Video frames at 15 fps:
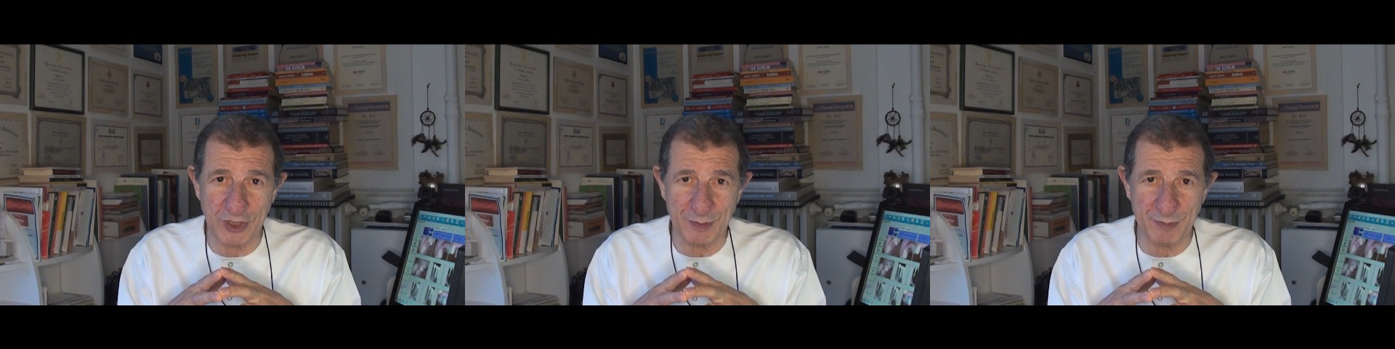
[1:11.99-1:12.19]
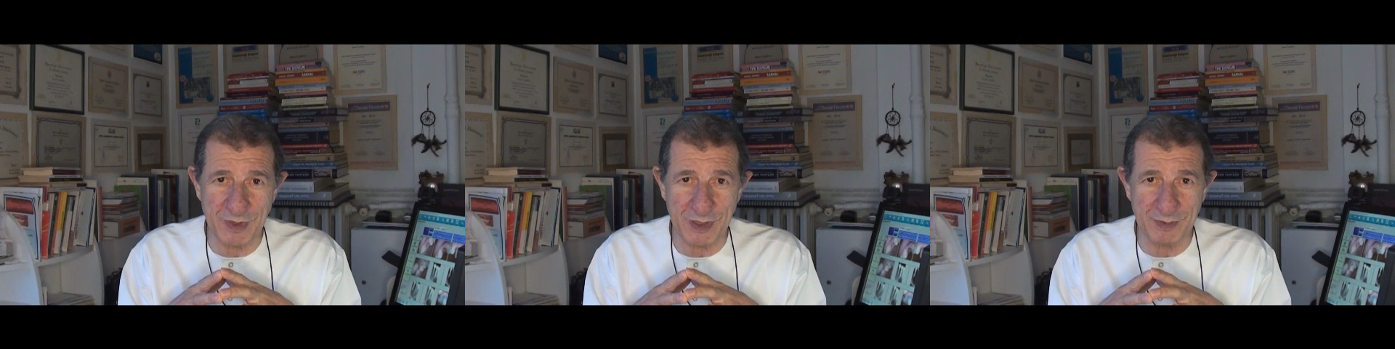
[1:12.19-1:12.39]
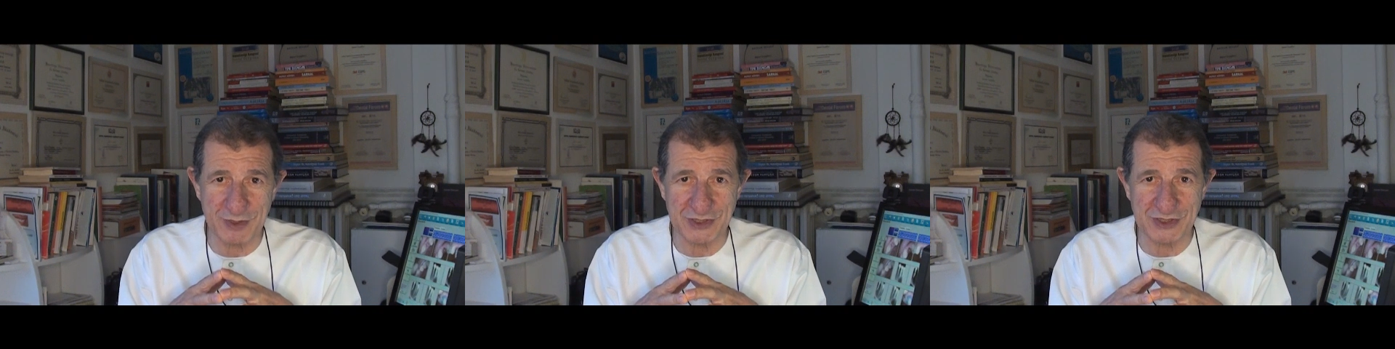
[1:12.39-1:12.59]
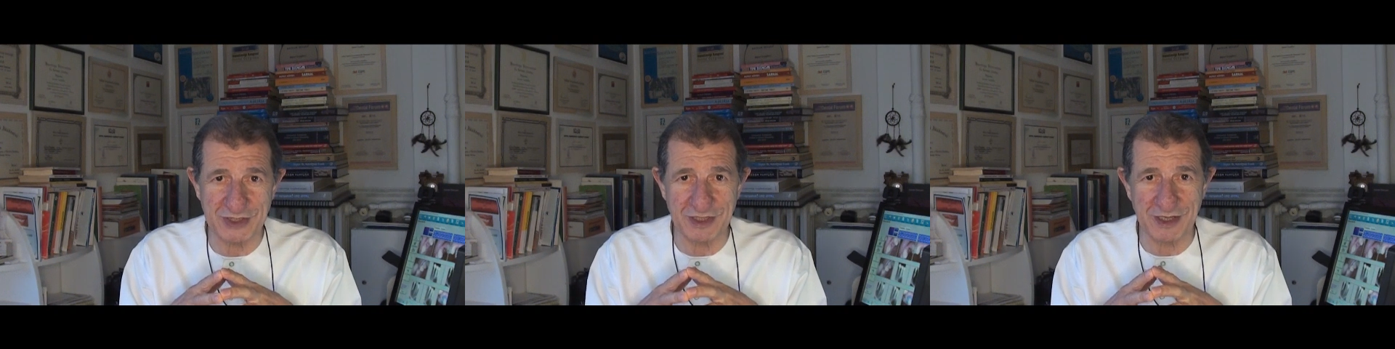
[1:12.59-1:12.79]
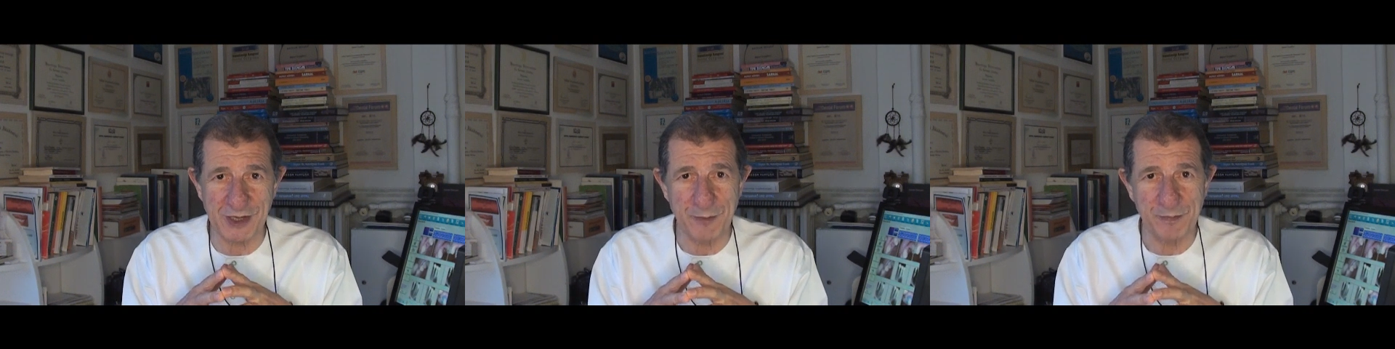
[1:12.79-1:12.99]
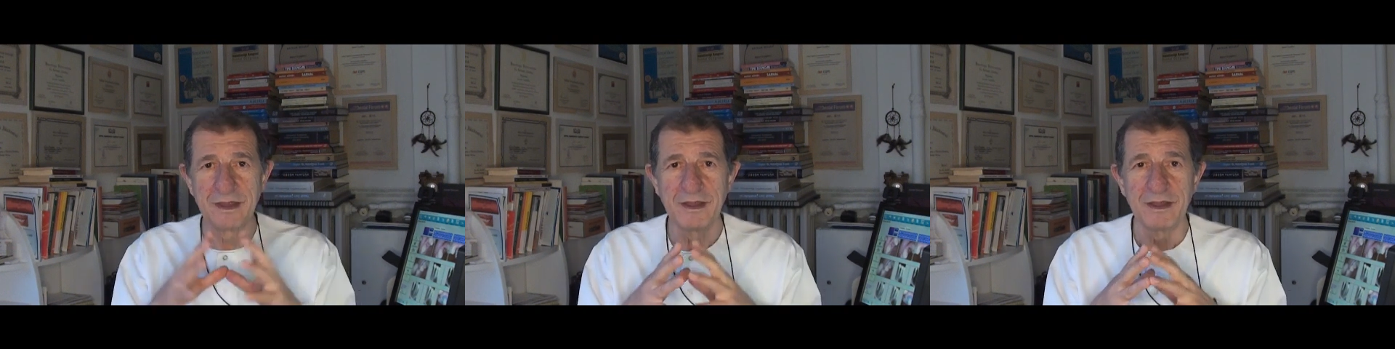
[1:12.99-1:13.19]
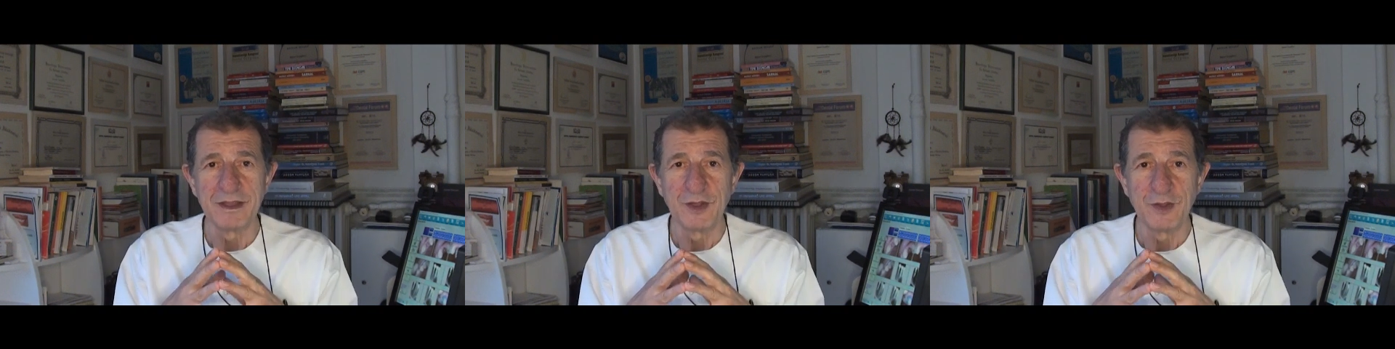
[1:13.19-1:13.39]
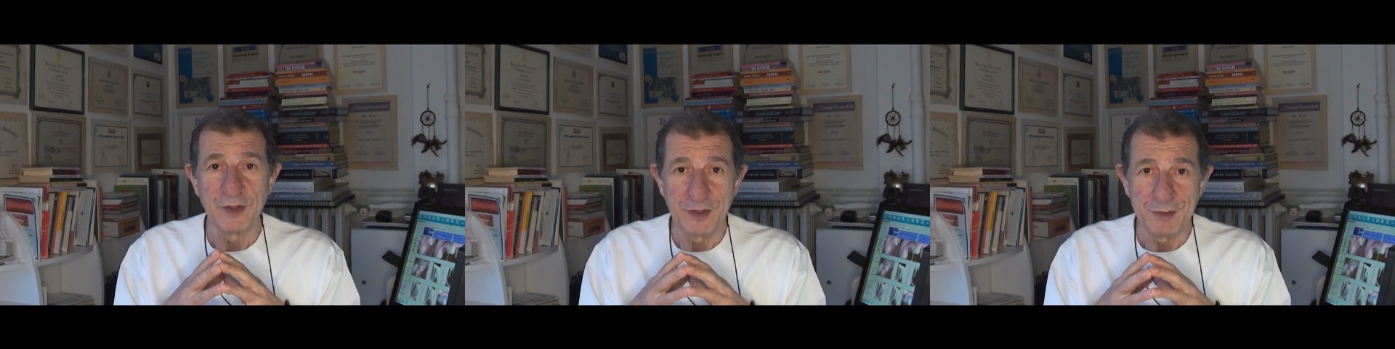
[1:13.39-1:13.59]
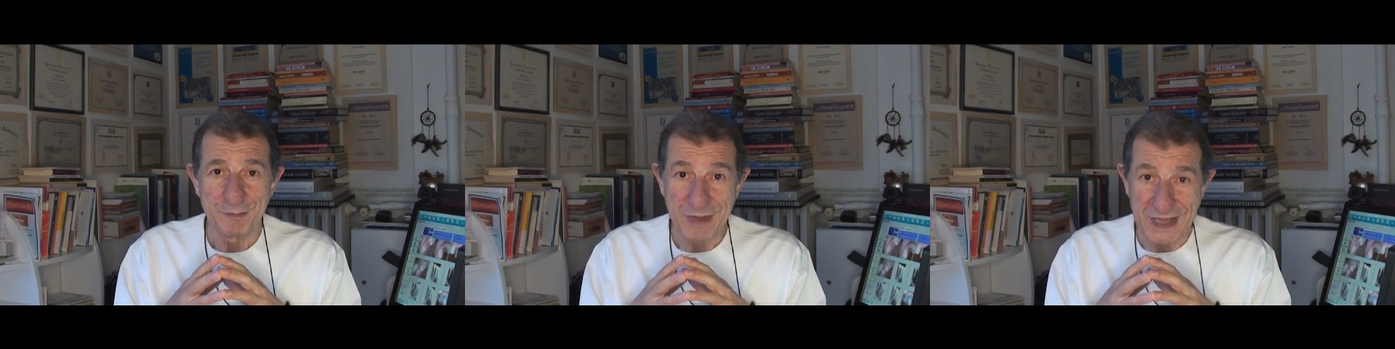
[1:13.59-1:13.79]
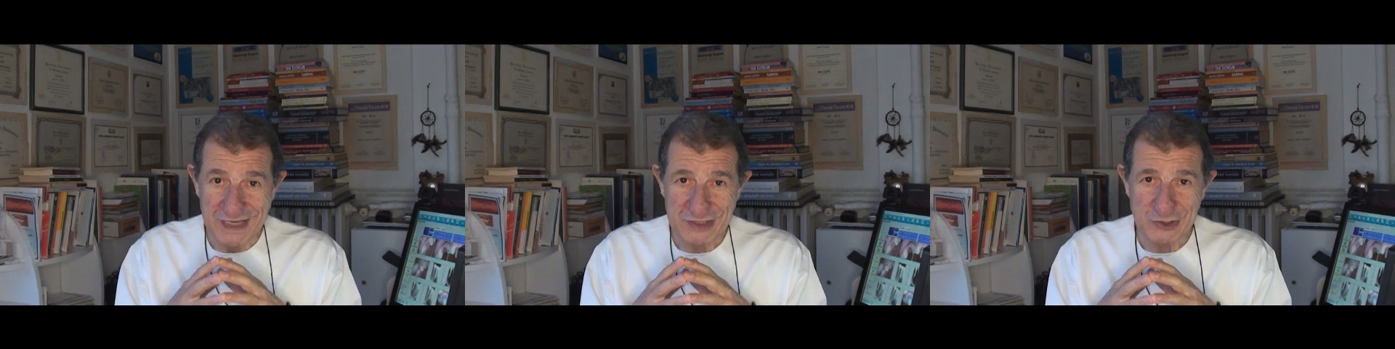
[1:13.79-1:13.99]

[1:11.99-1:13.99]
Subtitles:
cannot be made in very